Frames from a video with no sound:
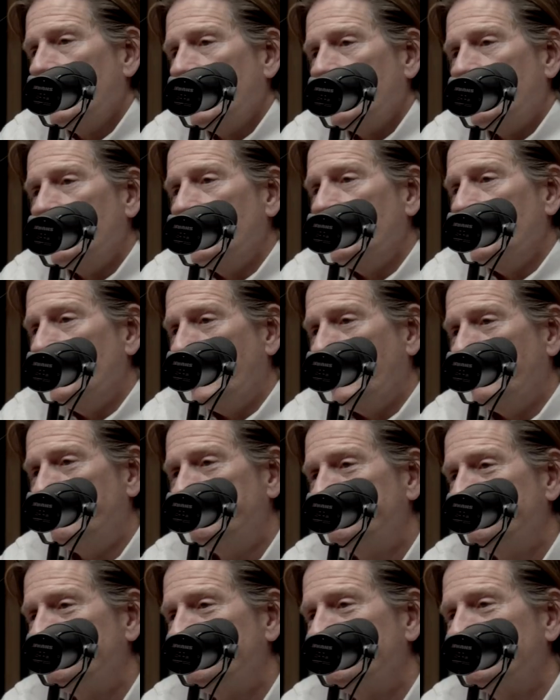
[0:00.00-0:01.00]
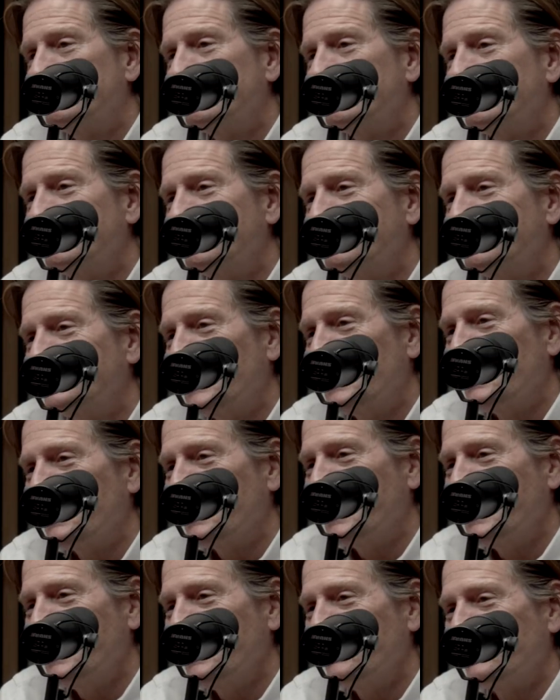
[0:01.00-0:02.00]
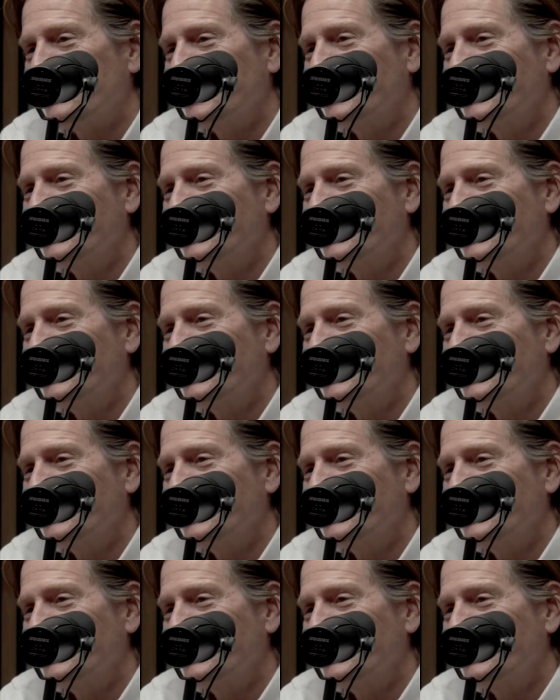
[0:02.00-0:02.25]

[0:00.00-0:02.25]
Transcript: Dude, you're a gift.